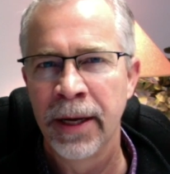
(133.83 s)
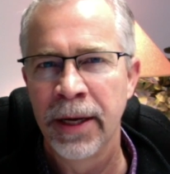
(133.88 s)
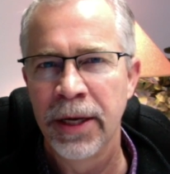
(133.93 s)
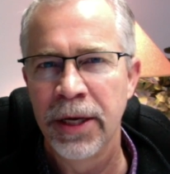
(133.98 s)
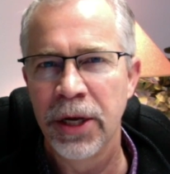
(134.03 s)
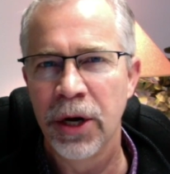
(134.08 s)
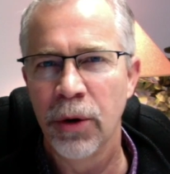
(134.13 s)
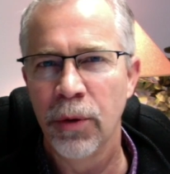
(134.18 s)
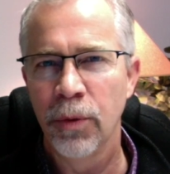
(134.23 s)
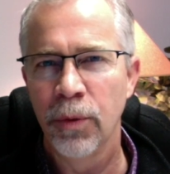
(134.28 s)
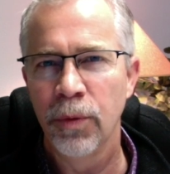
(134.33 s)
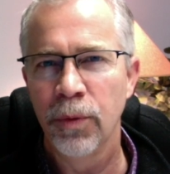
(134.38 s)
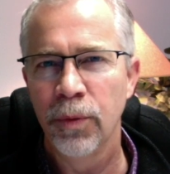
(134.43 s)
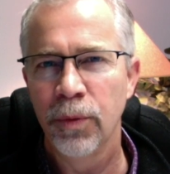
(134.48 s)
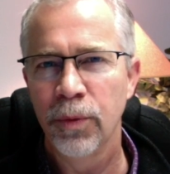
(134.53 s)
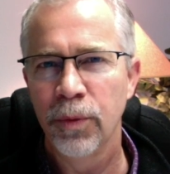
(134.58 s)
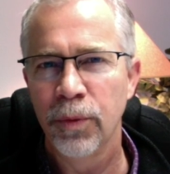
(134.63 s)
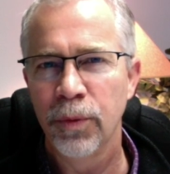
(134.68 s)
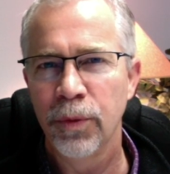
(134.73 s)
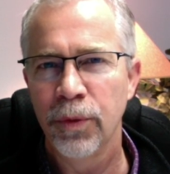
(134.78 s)
You know,
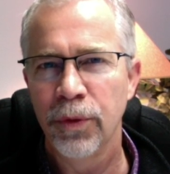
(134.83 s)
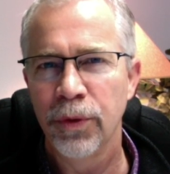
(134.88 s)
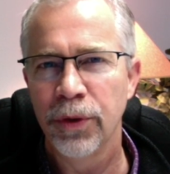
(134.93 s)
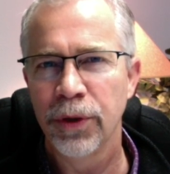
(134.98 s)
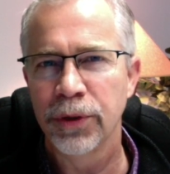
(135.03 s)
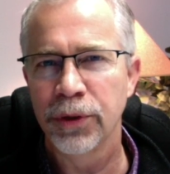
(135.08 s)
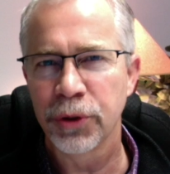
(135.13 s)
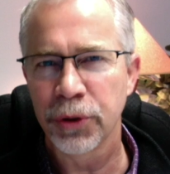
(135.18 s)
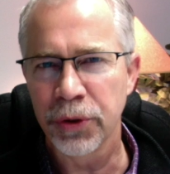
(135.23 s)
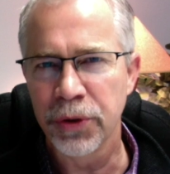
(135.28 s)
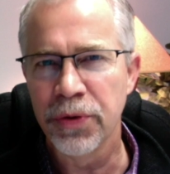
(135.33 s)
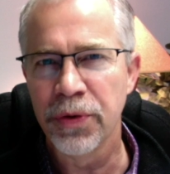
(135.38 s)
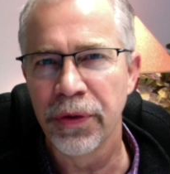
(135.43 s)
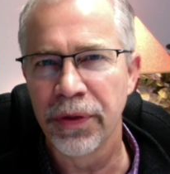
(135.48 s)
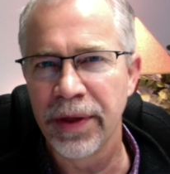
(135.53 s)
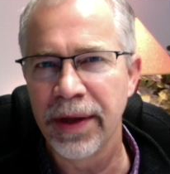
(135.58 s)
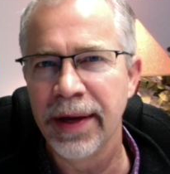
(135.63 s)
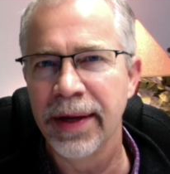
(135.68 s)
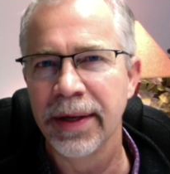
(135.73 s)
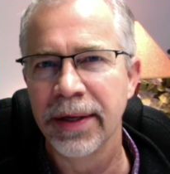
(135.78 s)
the truth
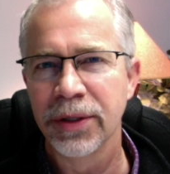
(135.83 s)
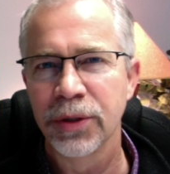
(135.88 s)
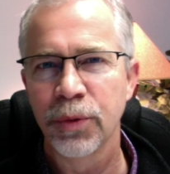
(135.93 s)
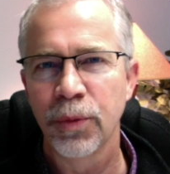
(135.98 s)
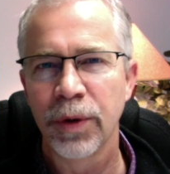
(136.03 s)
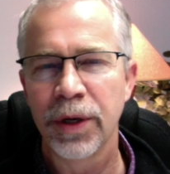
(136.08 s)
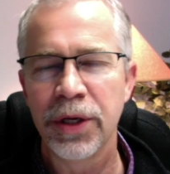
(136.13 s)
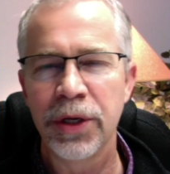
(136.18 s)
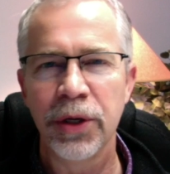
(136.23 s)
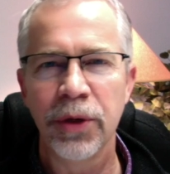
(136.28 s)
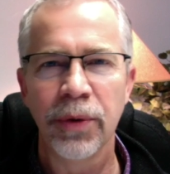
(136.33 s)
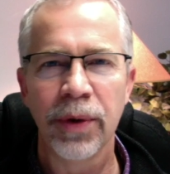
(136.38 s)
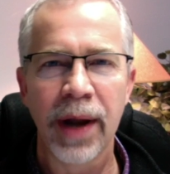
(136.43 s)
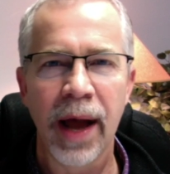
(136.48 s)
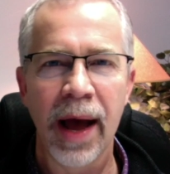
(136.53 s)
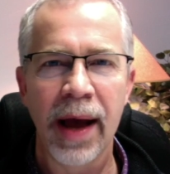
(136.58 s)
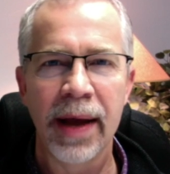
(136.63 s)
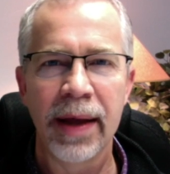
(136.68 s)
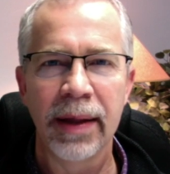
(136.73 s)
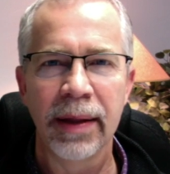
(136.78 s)
is, when you and
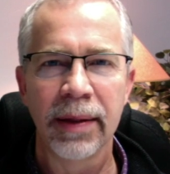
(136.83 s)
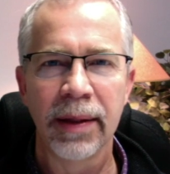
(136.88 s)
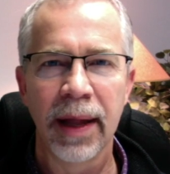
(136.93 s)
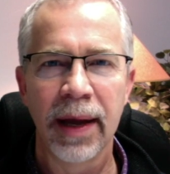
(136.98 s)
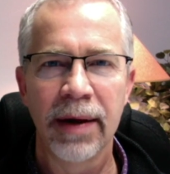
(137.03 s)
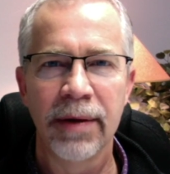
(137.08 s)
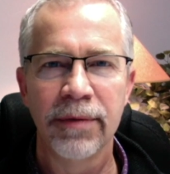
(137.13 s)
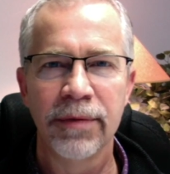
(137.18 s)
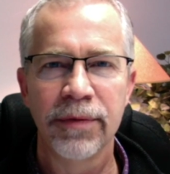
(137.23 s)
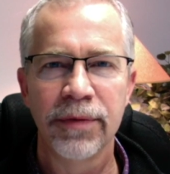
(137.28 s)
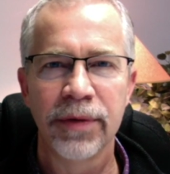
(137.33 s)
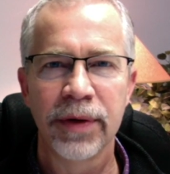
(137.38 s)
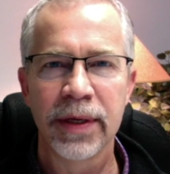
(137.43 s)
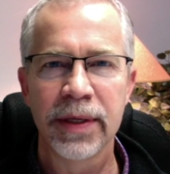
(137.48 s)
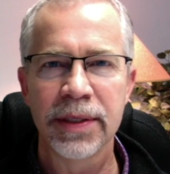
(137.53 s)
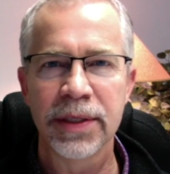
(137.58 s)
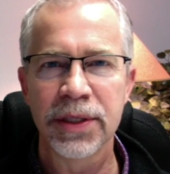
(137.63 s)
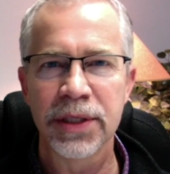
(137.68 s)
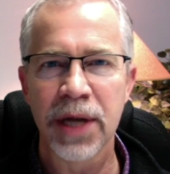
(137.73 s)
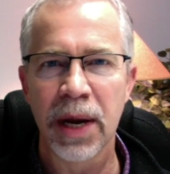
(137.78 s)
I love
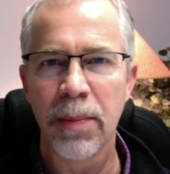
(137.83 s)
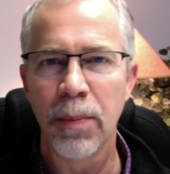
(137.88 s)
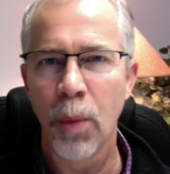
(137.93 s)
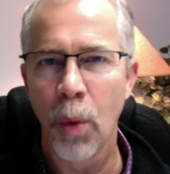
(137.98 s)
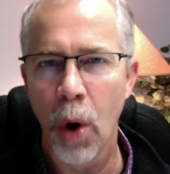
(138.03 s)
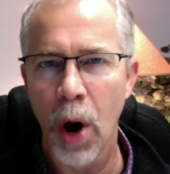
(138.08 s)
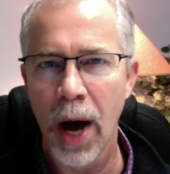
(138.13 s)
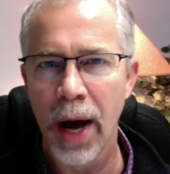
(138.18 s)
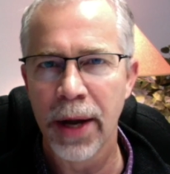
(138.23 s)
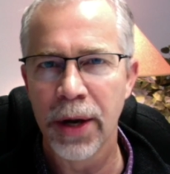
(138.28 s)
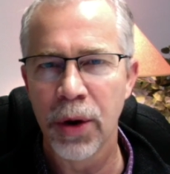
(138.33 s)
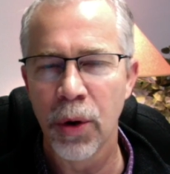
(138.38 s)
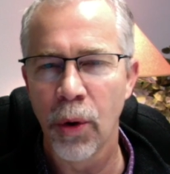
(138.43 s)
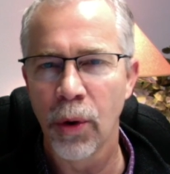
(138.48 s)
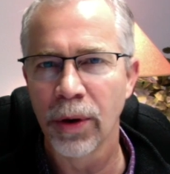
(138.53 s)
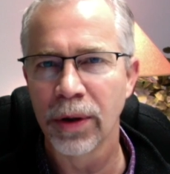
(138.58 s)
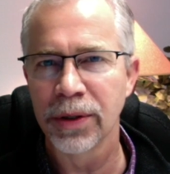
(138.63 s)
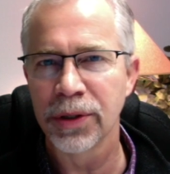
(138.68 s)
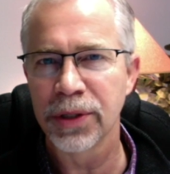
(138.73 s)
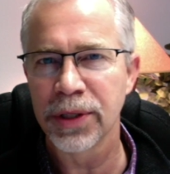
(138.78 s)
someone
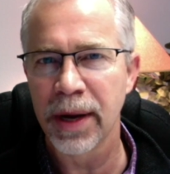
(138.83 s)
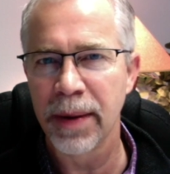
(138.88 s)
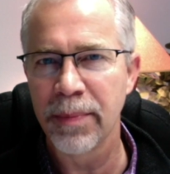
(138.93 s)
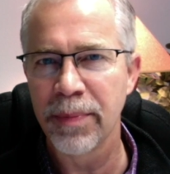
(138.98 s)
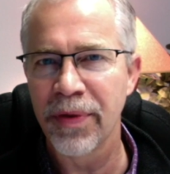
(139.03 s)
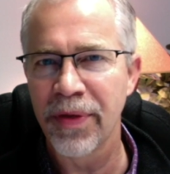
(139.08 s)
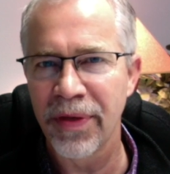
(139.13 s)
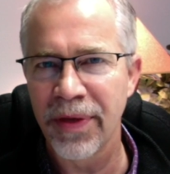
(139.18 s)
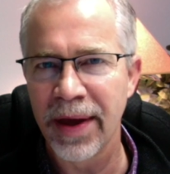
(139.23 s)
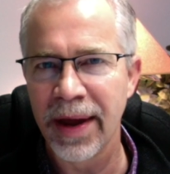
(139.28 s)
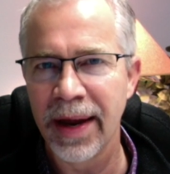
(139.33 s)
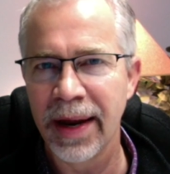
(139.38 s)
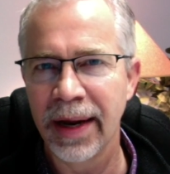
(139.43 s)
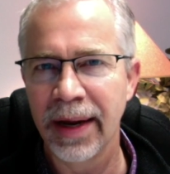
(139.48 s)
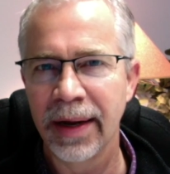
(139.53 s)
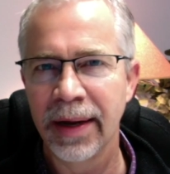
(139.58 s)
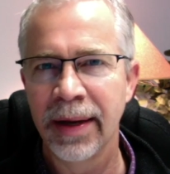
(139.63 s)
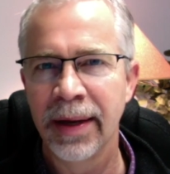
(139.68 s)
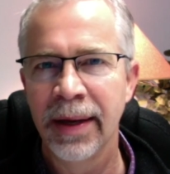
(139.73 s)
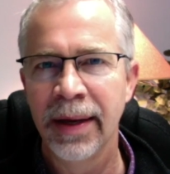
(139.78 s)
or
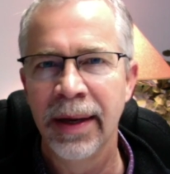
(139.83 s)
something,